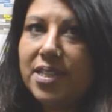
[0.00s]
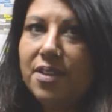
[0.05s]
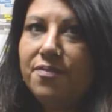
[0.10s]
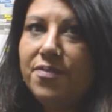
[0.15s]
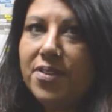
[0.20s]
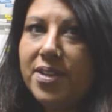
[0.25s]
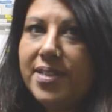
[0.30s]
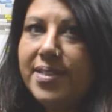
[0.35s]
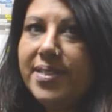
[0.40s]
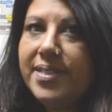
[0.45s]
the
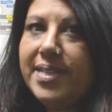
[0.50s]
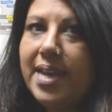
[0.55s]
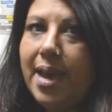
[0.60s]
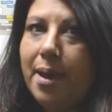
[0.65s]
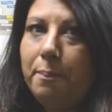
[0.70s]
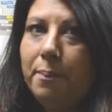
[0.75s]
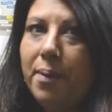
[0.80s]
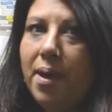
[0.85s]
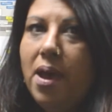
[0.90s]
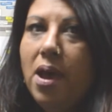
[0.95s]
first
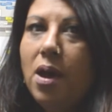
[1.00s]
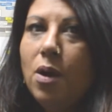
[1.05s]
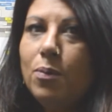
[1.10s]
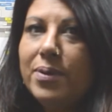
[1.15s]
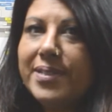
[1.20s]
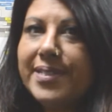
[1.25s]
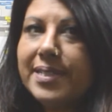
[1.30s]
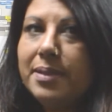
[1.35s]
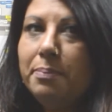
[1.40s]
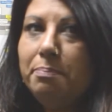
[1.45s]
step
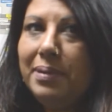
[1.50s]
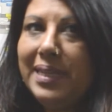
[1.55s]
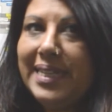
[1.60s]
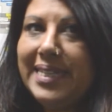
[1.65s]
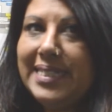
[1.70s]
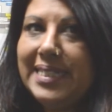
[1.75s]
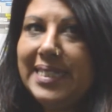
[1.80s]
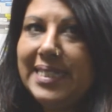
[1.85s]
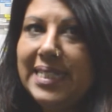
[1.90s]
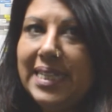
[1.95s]
was
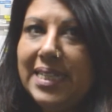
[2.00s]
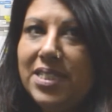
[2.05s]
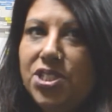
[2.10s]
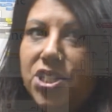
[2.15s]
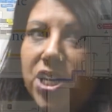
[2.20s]
completed in